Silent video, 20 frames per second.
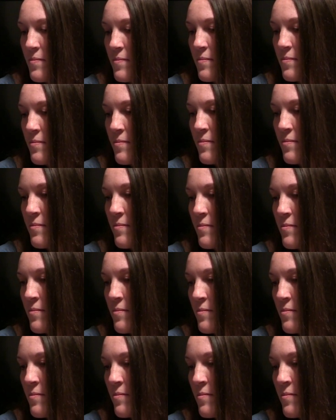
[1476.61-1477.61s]

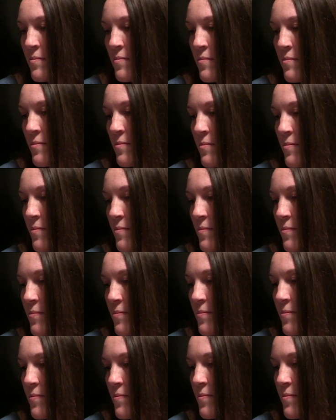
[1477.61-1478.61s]

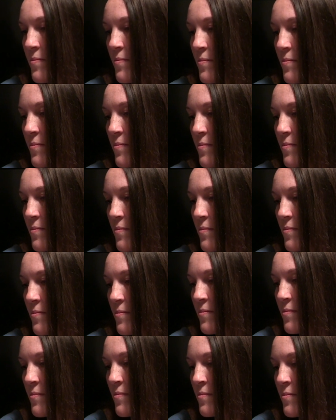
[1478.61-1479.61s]

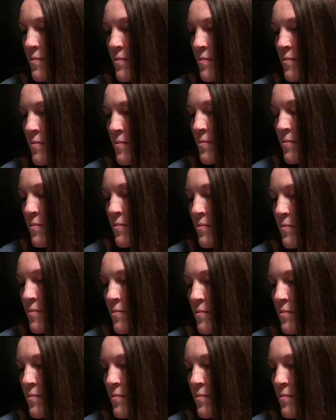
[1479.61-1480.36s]
(not speaking)